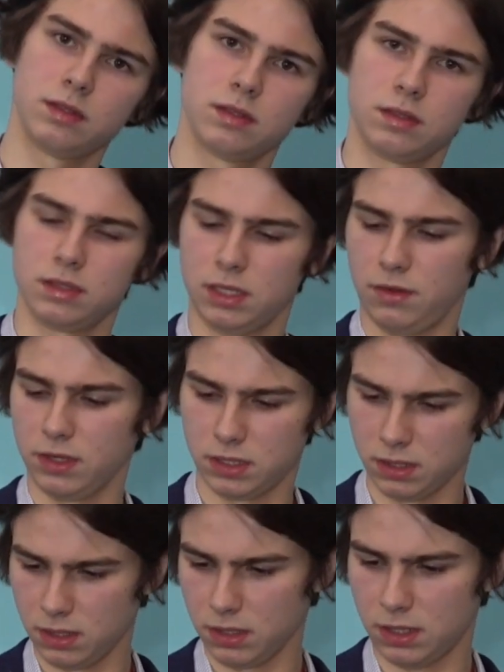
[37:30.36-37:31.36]
And the
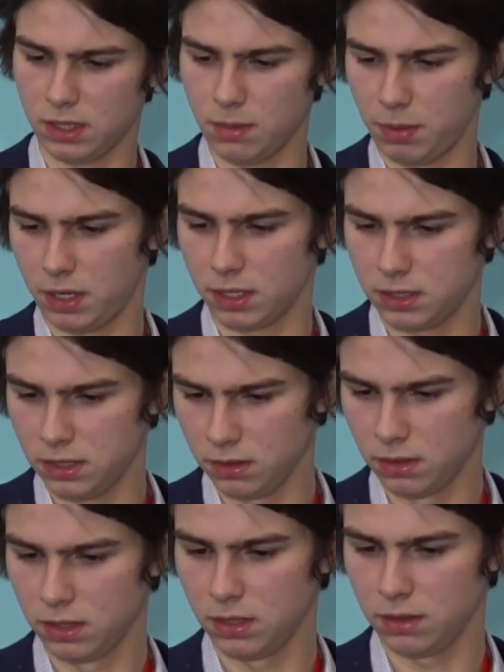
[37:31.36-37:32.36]
regulatory
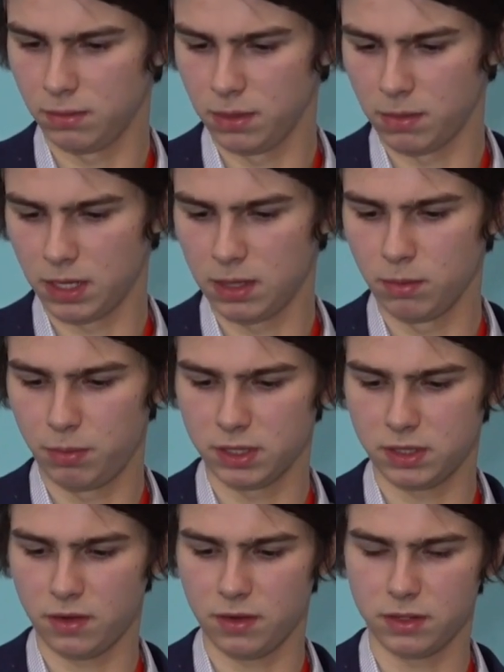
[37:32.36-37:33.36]
bodies
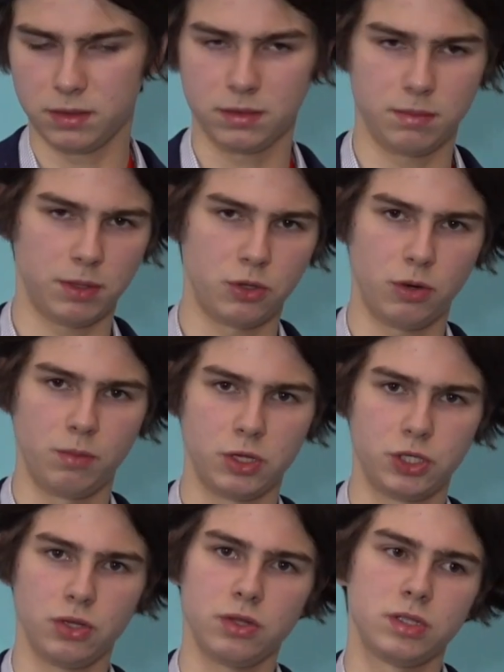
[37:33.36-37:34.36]

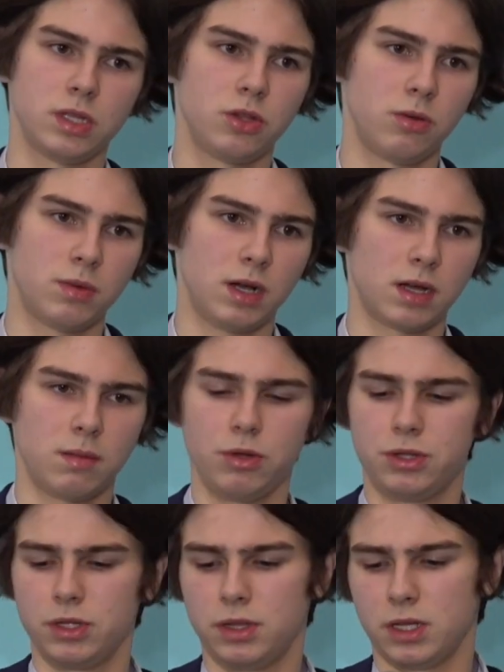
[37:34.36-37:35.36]
may get the
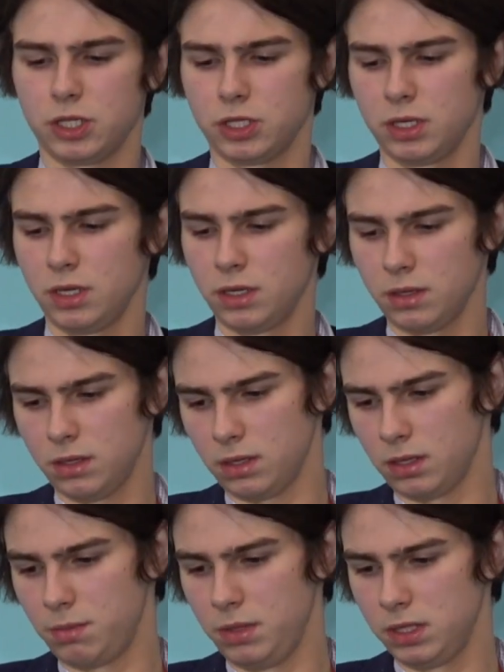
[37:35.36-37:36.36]
detailed
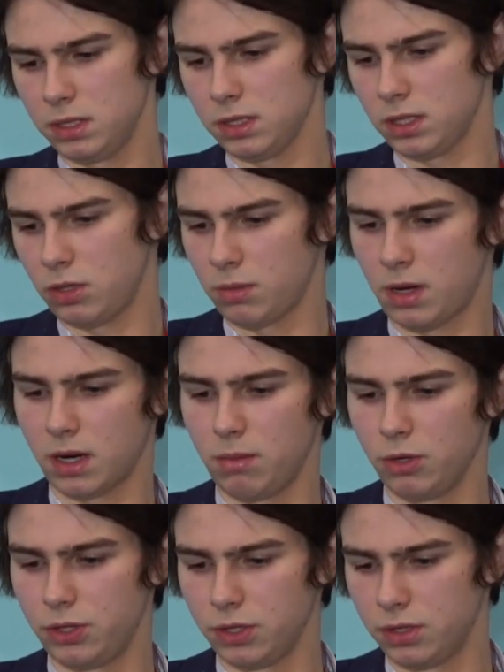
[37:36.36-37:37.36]
reporting on the way our
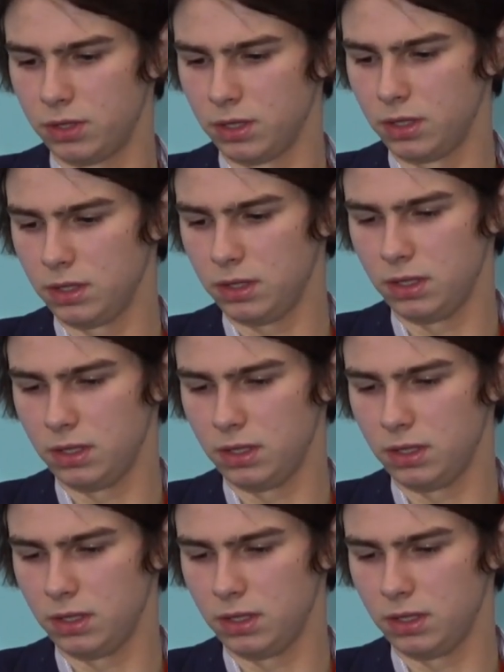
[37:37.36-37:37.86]
business is